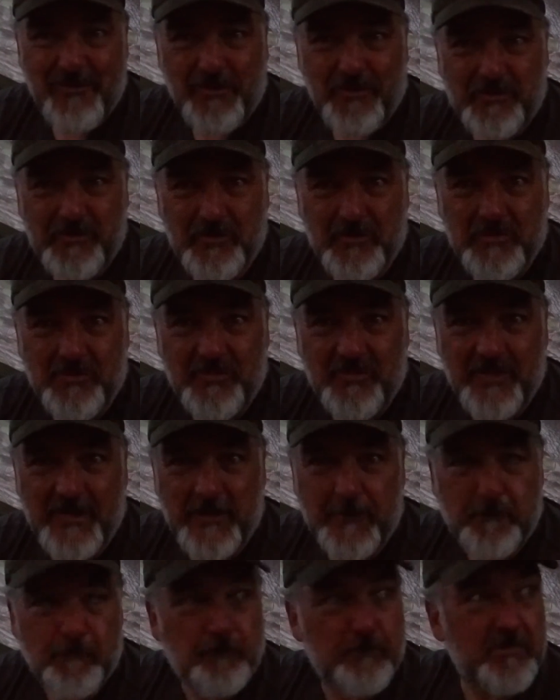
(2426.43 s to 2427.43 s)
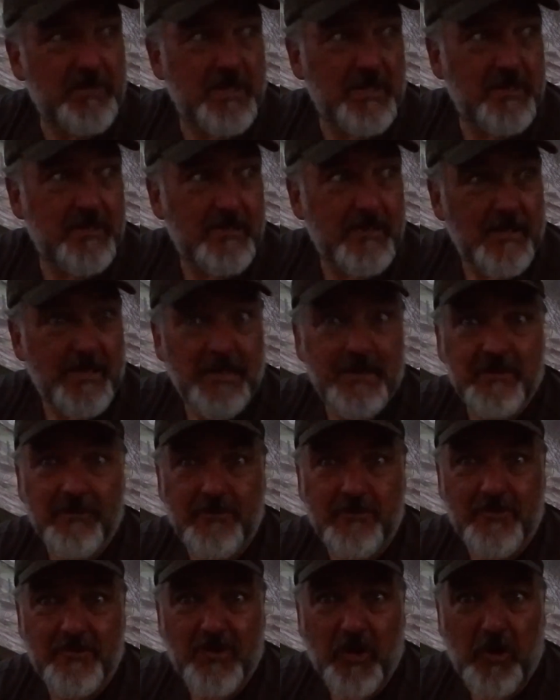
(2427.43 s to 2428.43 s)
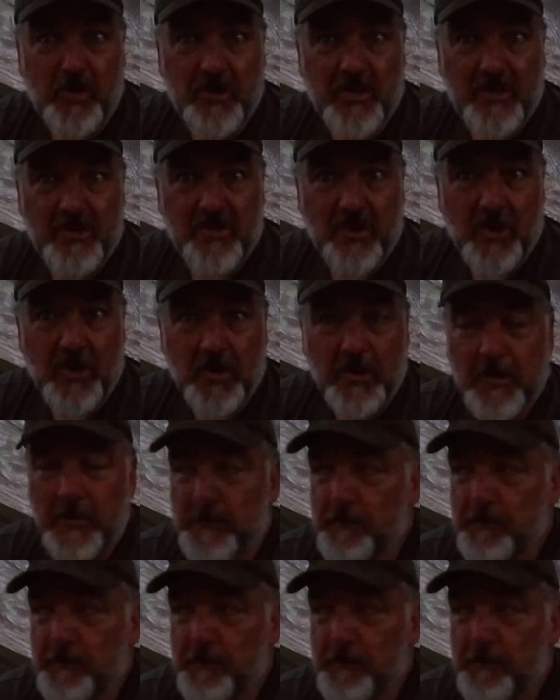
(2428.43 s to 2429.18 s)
as you can see, it's starting to get dark.